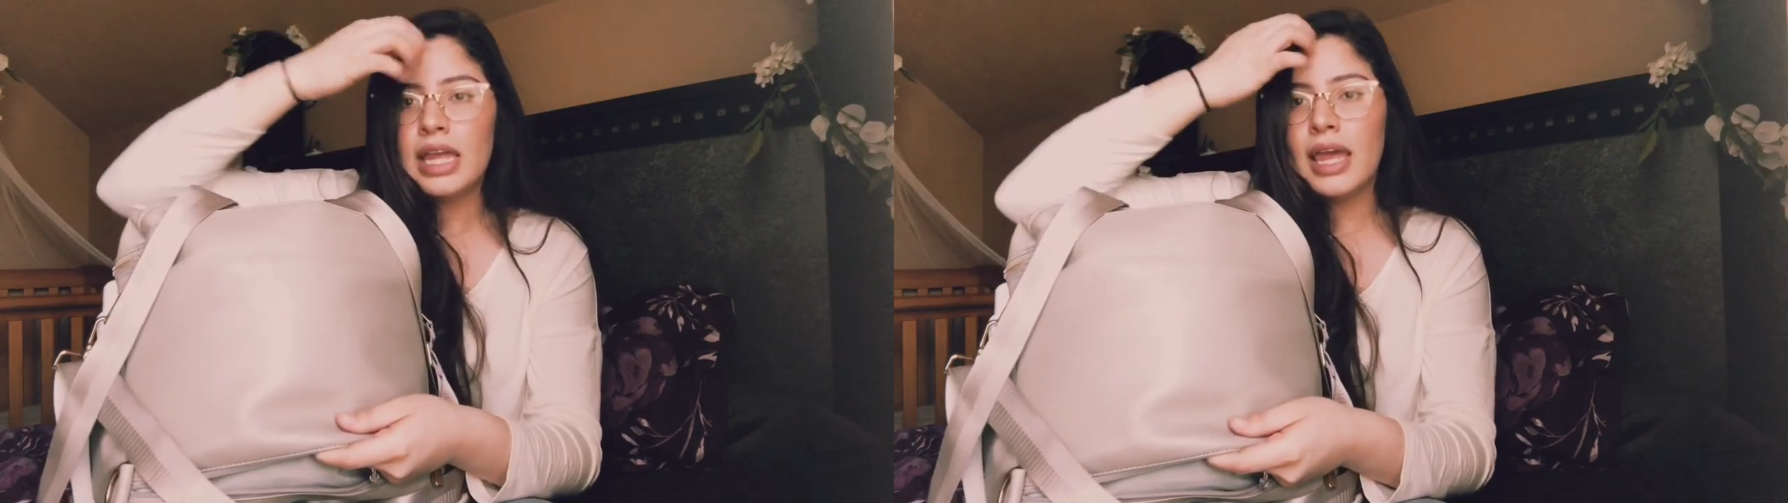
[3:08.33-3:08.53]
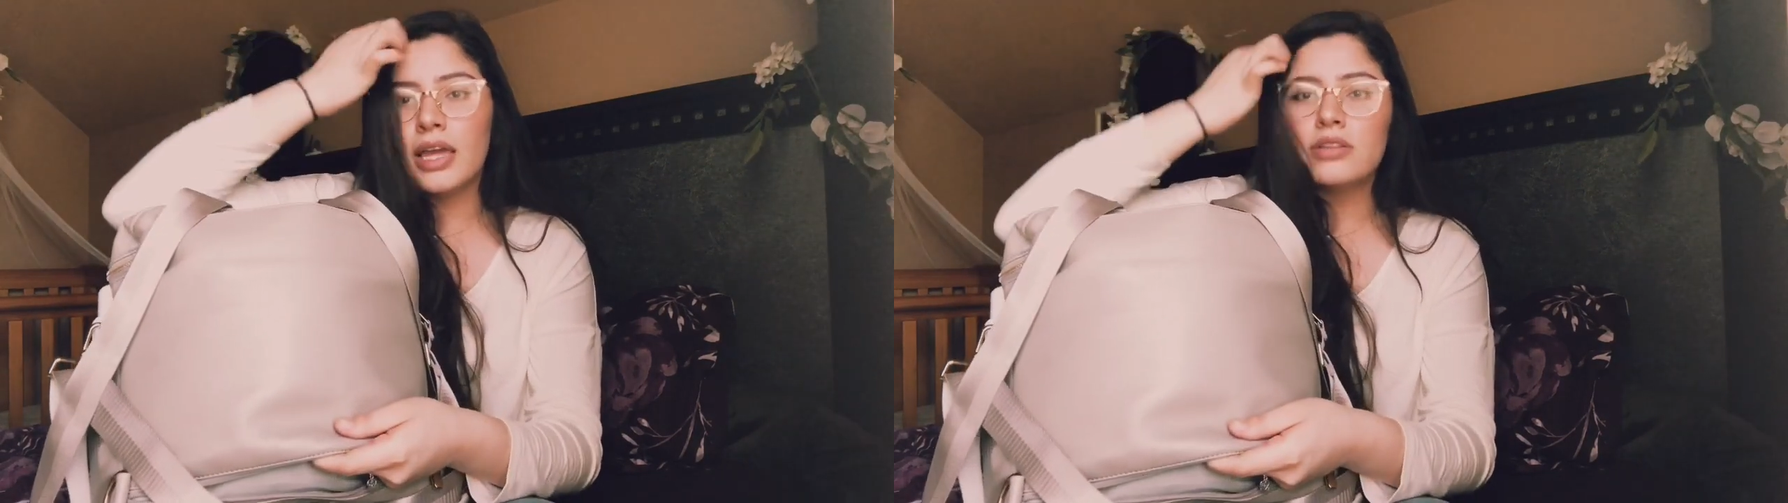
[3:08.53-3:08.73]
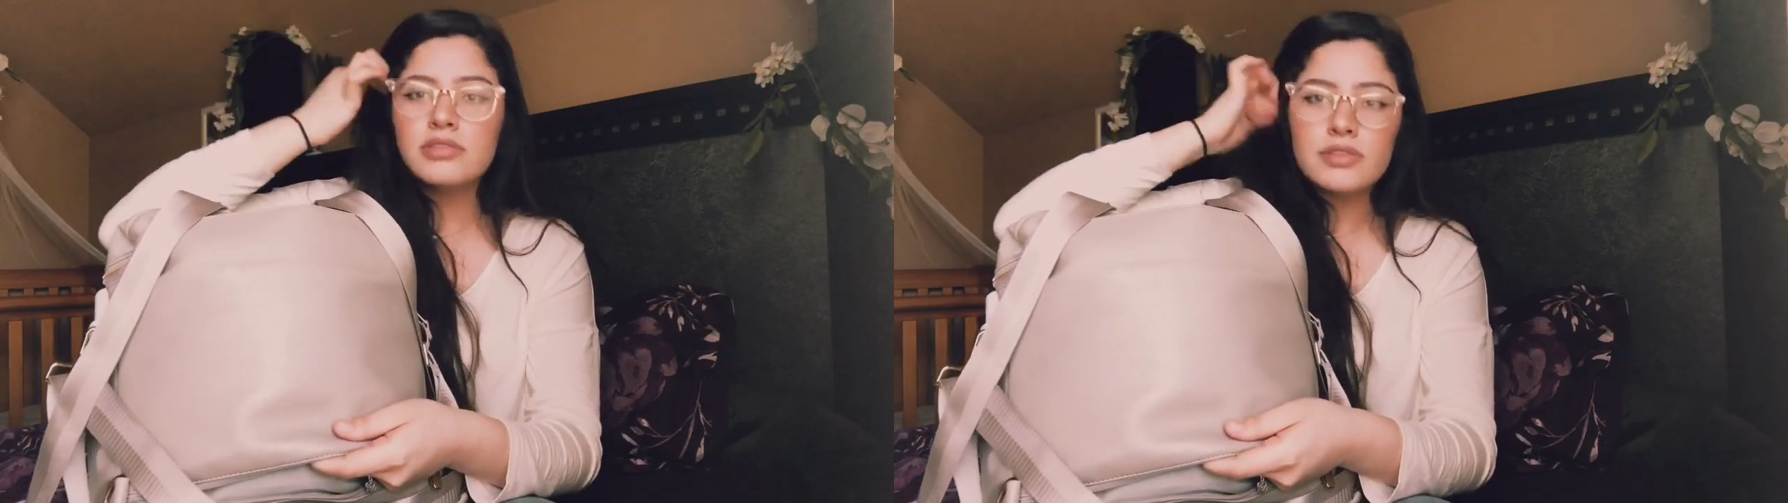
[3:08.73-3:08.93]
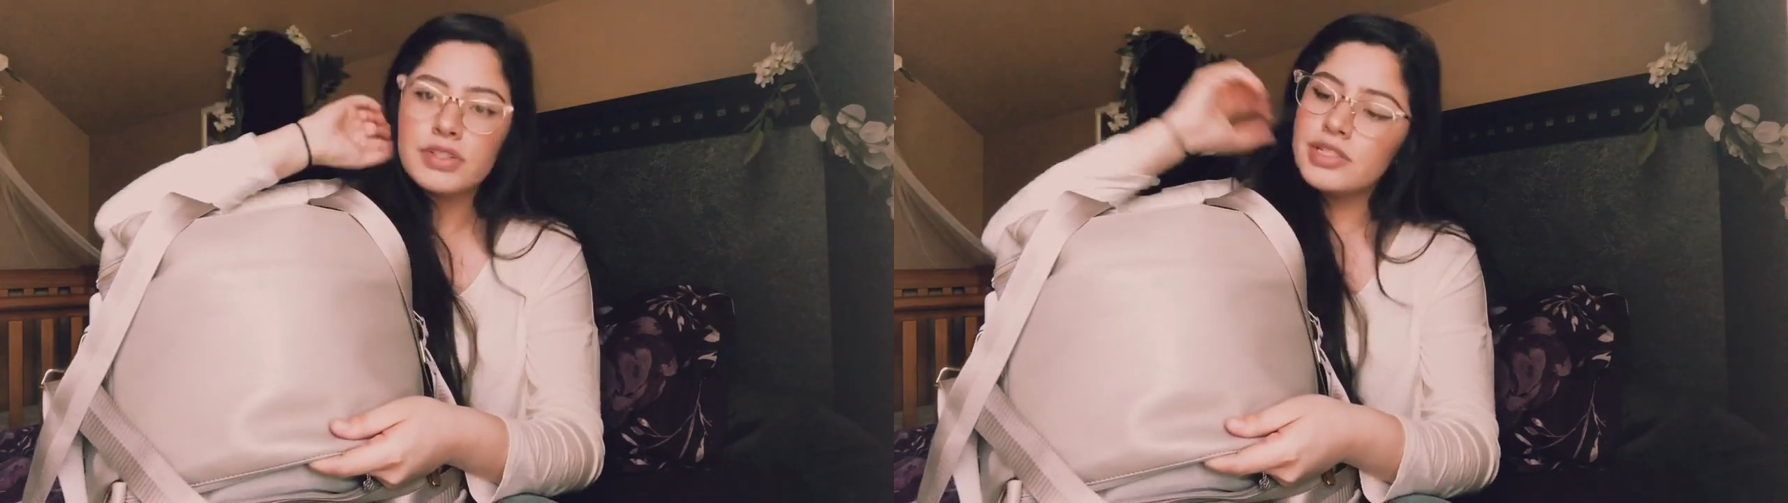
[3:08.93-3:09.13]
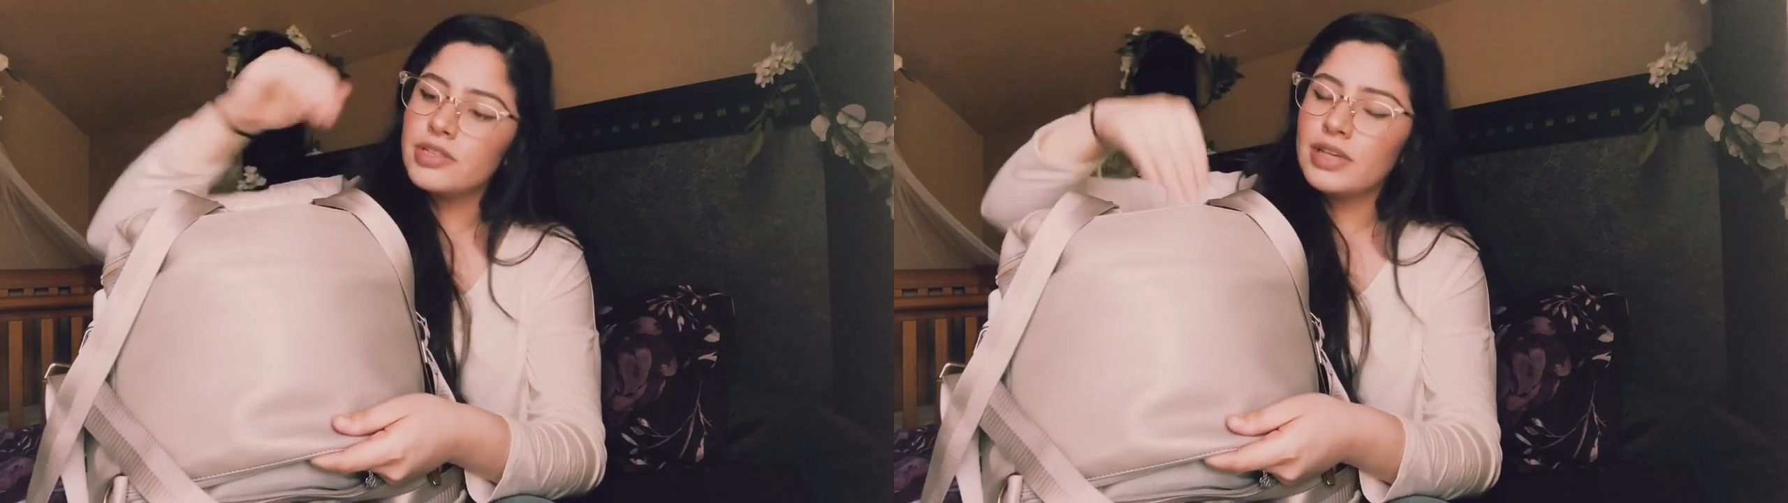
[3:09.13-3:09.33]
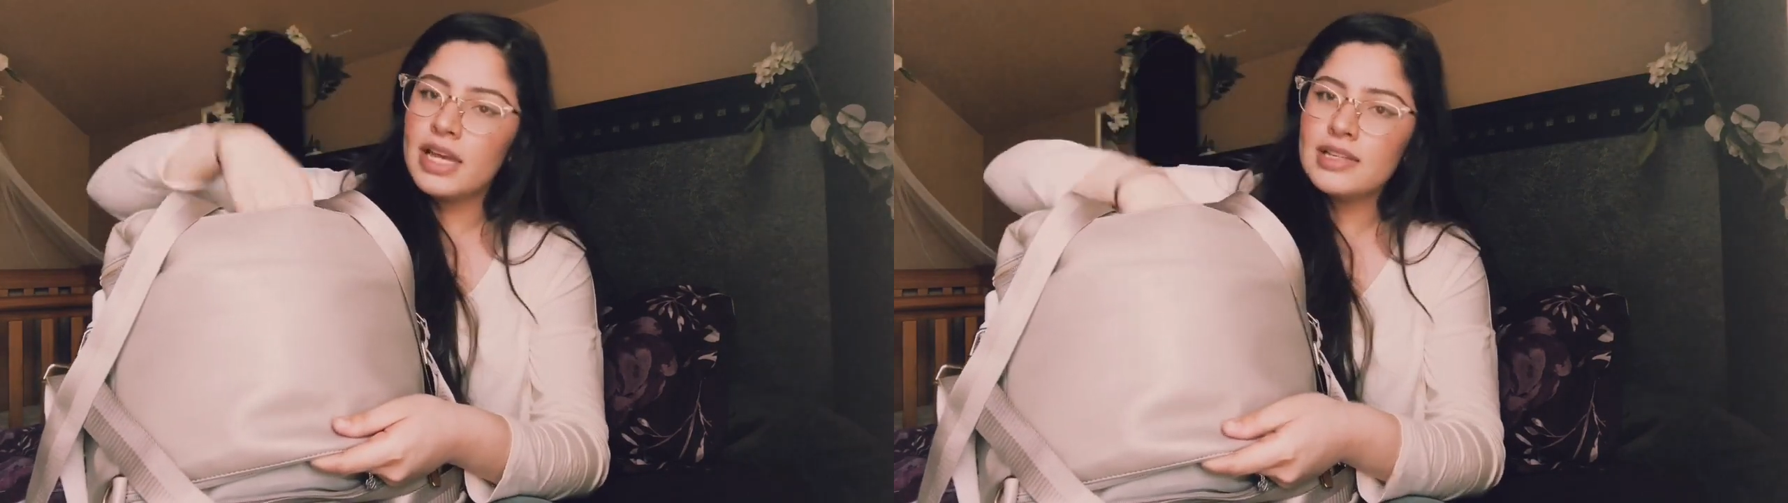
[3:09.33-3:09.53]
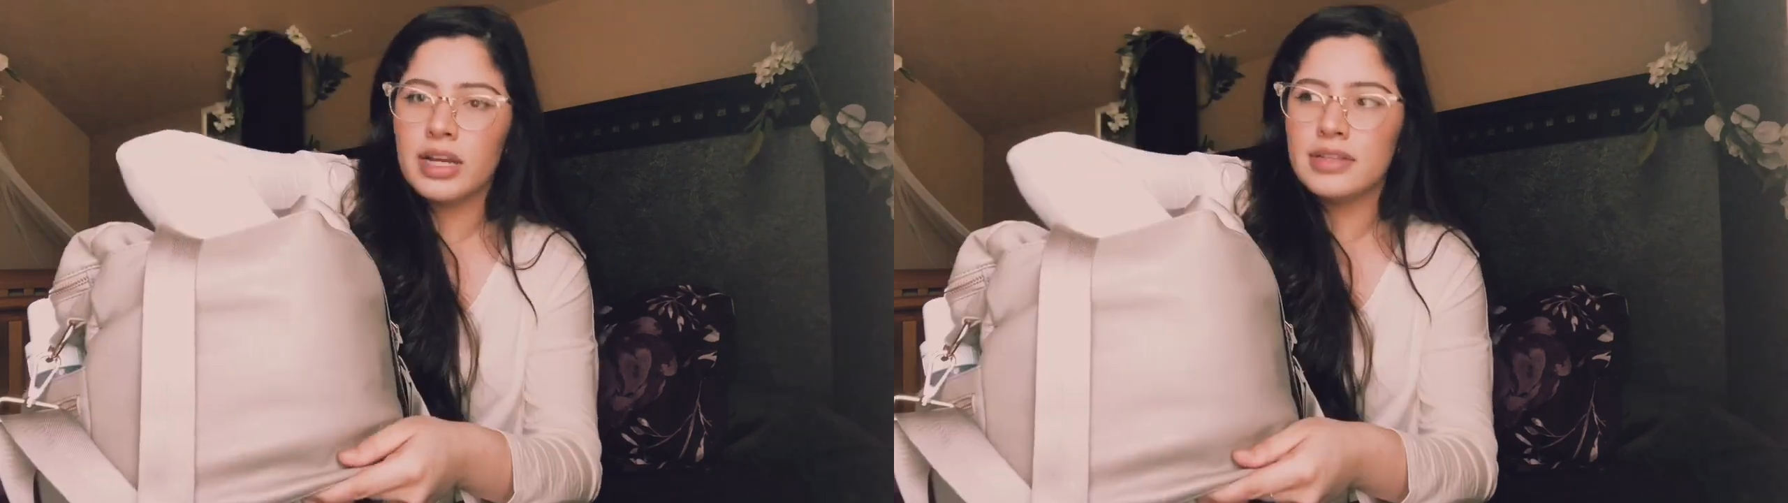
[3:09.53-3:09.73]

handles of your suitcase